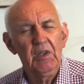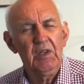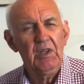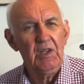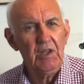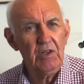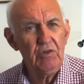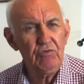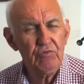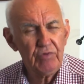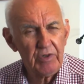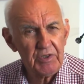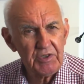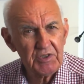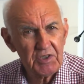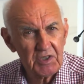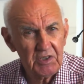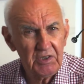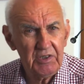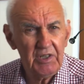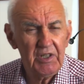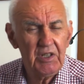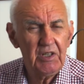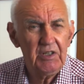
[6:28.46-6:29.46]

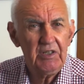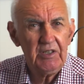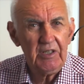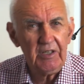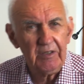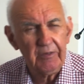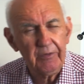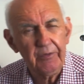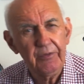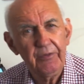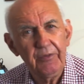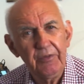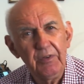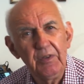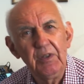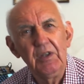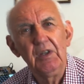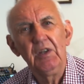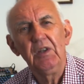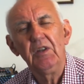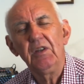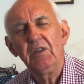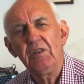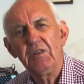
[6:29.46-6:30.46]
Interestingly enough,
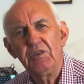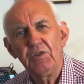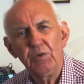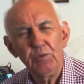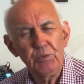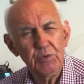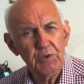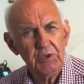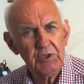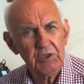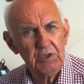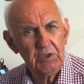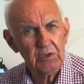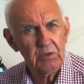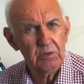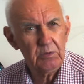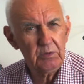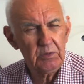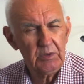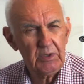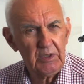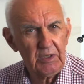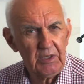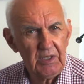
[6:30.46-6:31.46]
there's
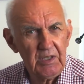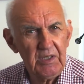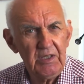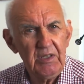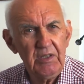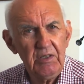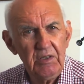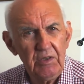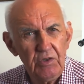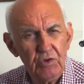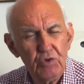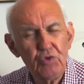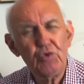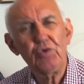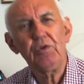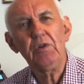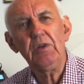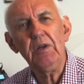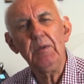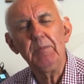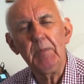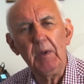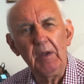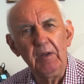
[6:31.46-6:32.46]
also a
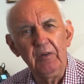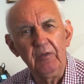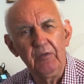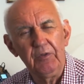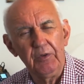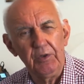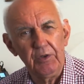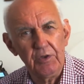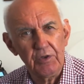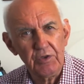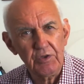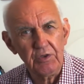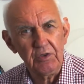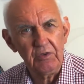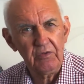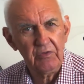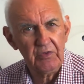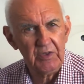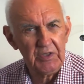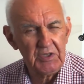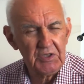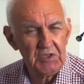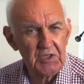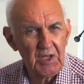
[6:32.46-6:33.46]
tri-band version of
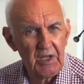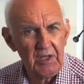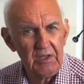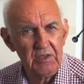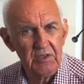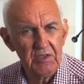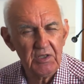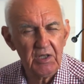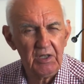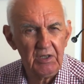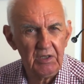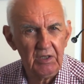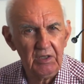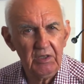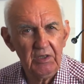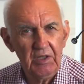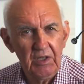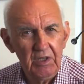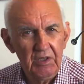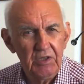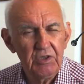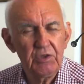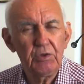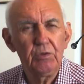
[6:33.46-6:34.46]
this antenna.
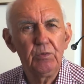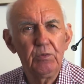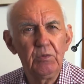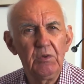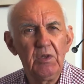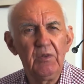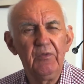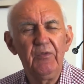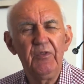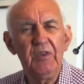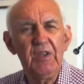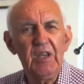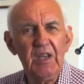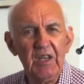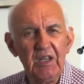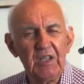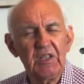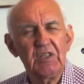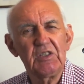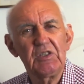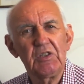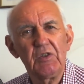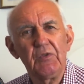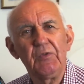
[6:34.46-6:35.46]
It's called the
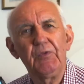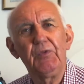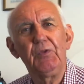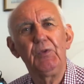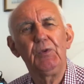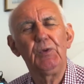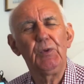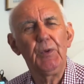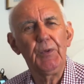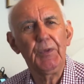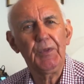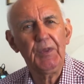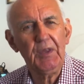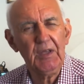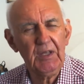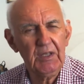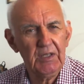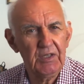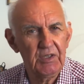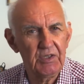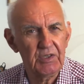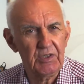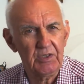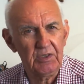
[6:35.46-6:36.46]

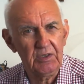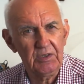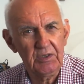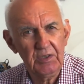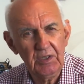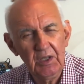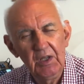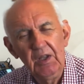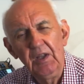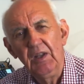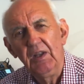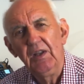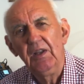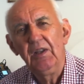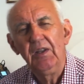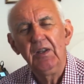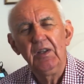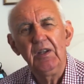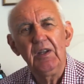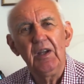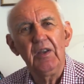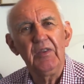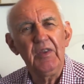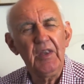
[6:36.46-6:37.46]
VX-4000,
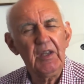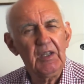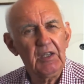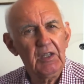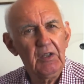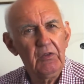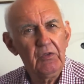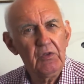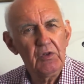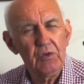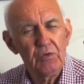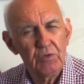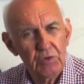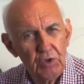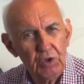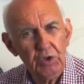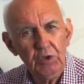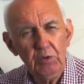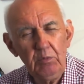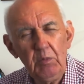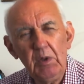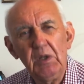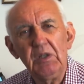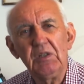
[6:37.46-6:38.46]
and that gives you
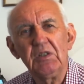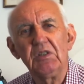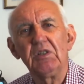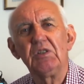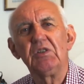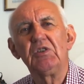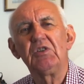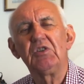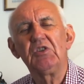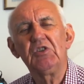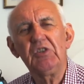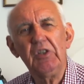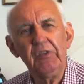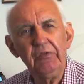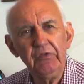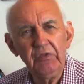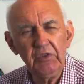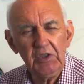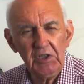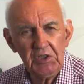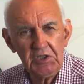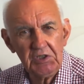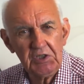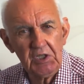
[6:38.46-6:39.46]
2 metres,
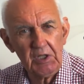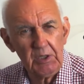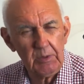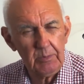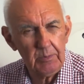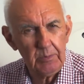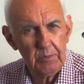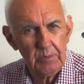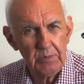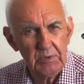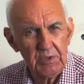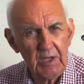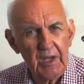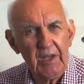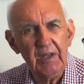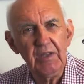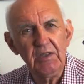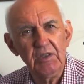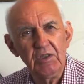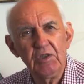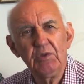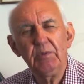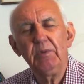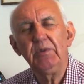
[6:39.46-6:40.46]
70 cms
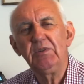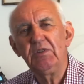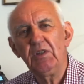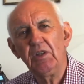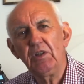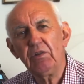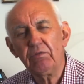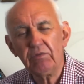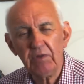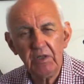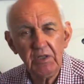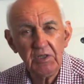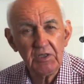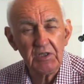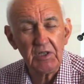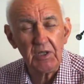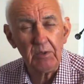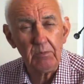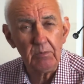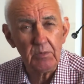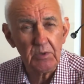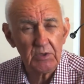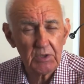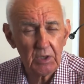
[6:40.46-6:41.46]
and 23
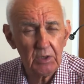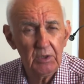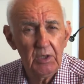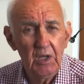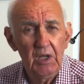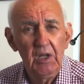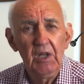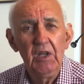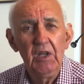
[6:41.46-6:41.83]
cms. So